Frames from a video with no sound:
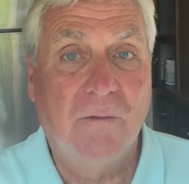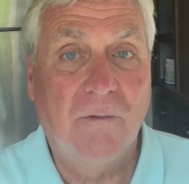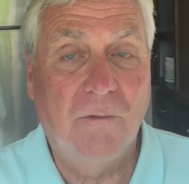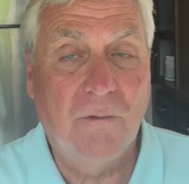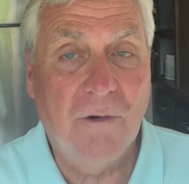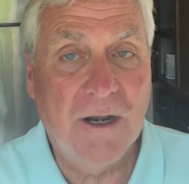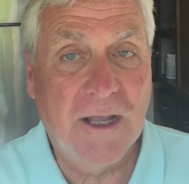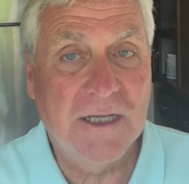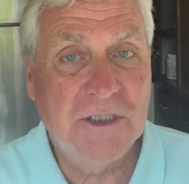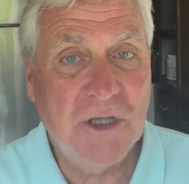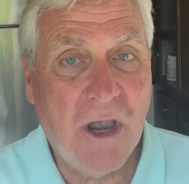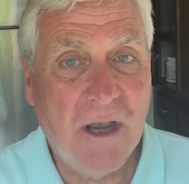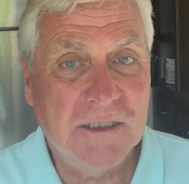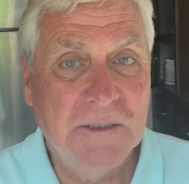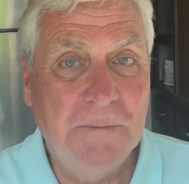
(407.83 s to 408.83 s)
when I
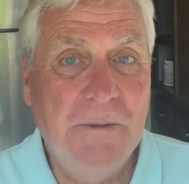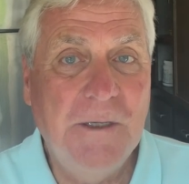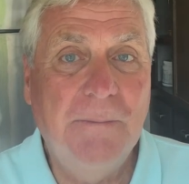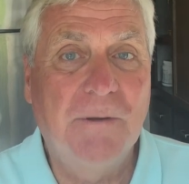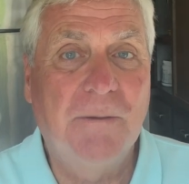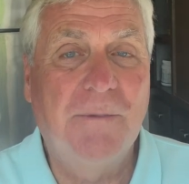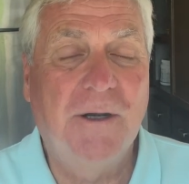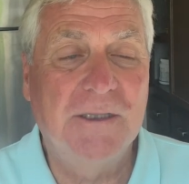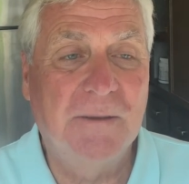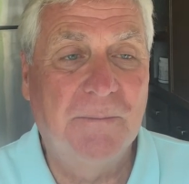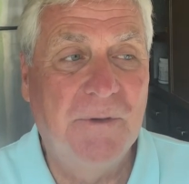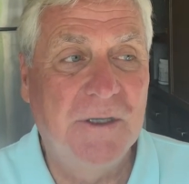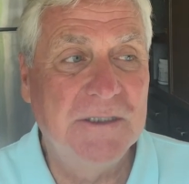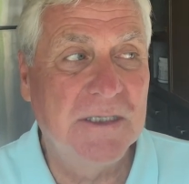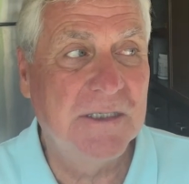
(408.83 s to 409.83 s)
talk to people about the
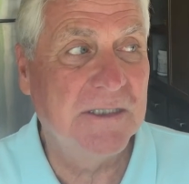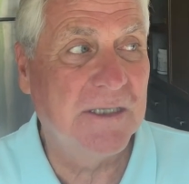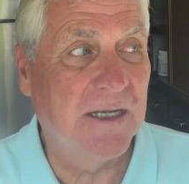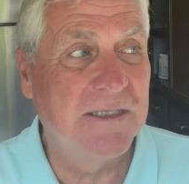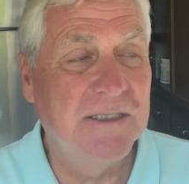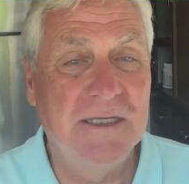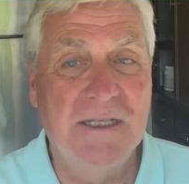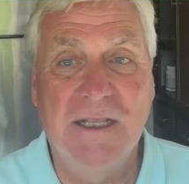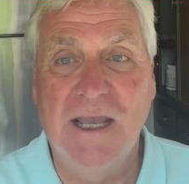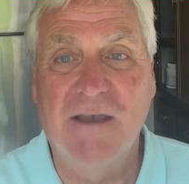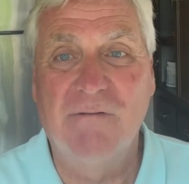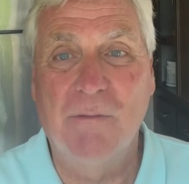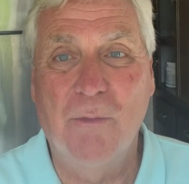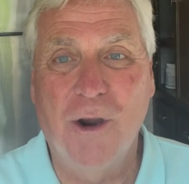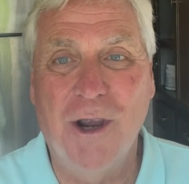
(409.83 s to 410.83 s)
business and I see they have
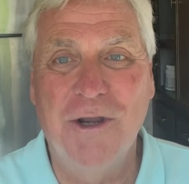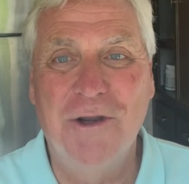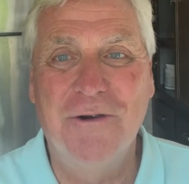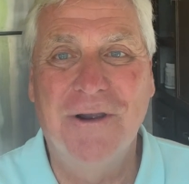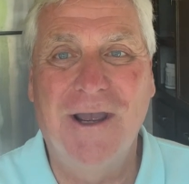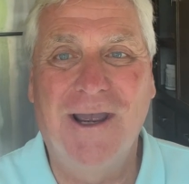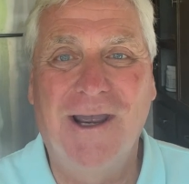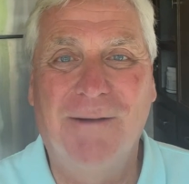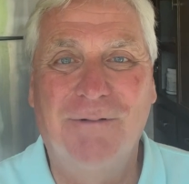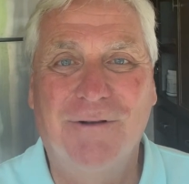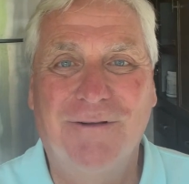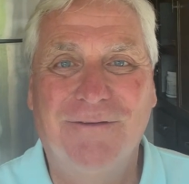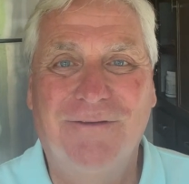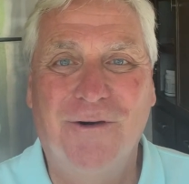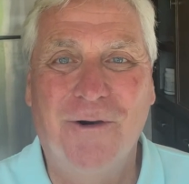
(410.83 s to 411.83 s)
a brand new
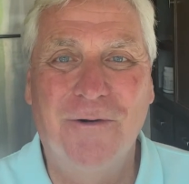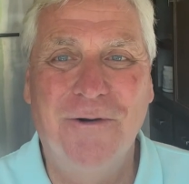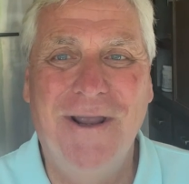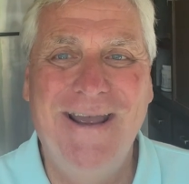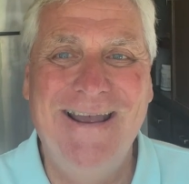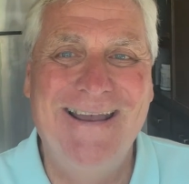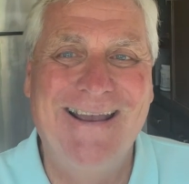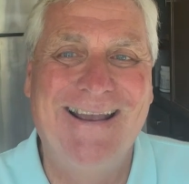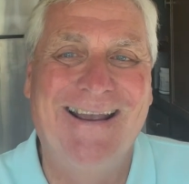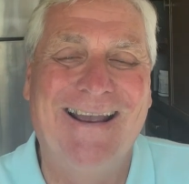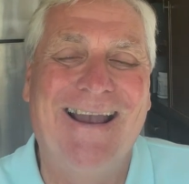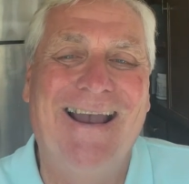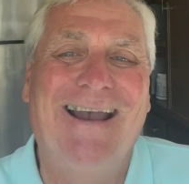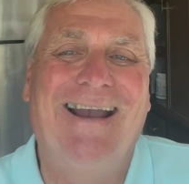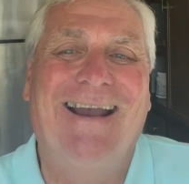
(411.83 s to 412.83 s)
Apple phone
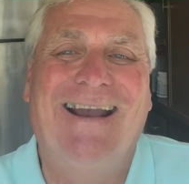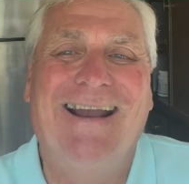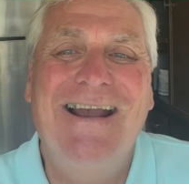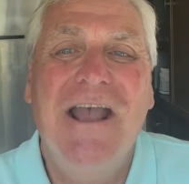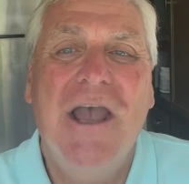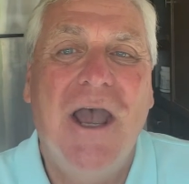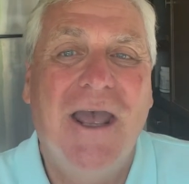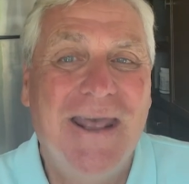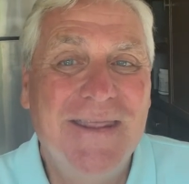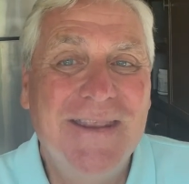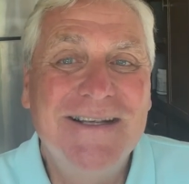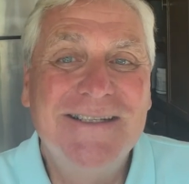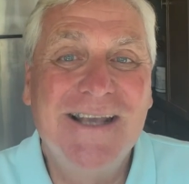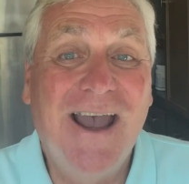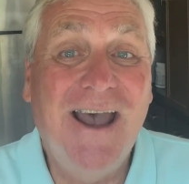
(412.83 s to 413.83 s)
and
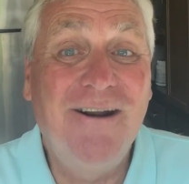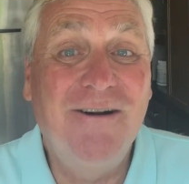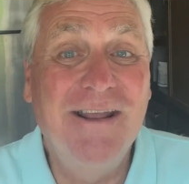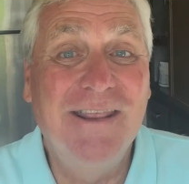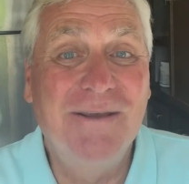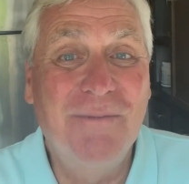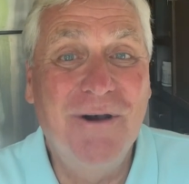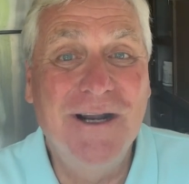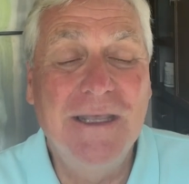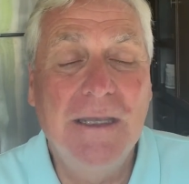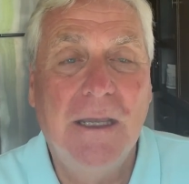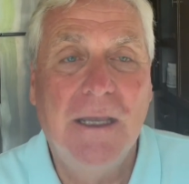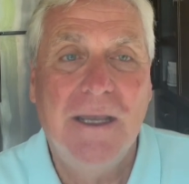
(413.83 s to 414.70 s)
they say, I don't have the money.